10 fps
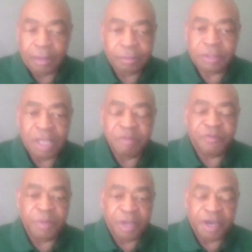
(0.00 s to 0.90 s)
Coming
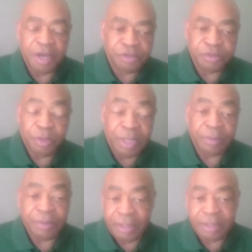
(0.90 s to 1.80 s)
from the country where
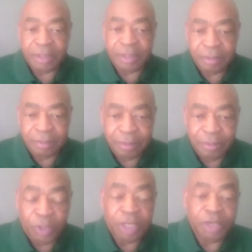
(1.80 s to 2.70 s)
we
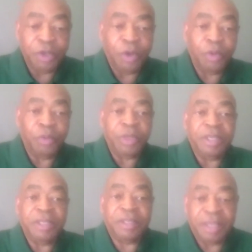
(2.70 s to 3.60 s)
didn't know
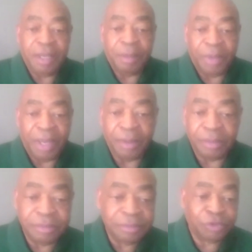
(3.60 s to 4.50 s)
anything
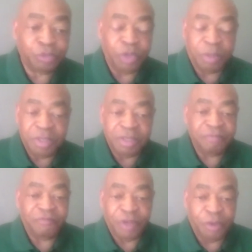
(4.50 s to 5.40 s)
about swimming
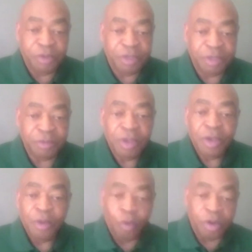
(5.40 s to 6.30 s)
and floating and
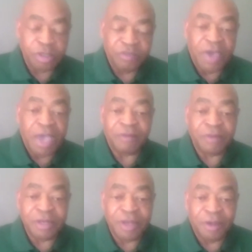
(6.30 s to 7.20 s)
water
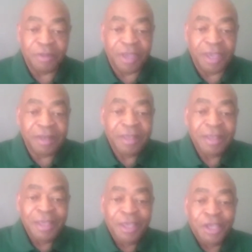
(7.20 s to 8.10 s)
survival and all that.
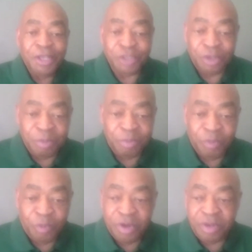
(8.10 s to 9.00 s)
And so
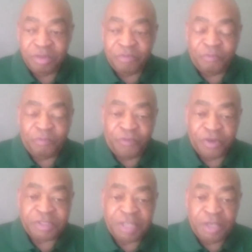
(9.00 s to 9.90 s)
the
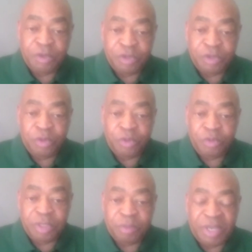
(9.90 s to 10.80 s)
first thing you
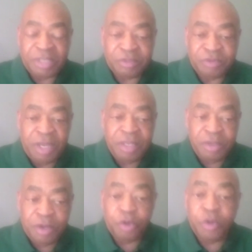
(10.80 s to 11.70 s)
do in basic training,
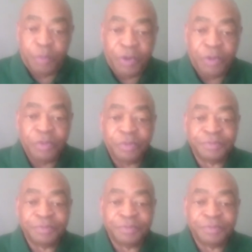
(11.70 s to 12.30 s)
you go to the pool.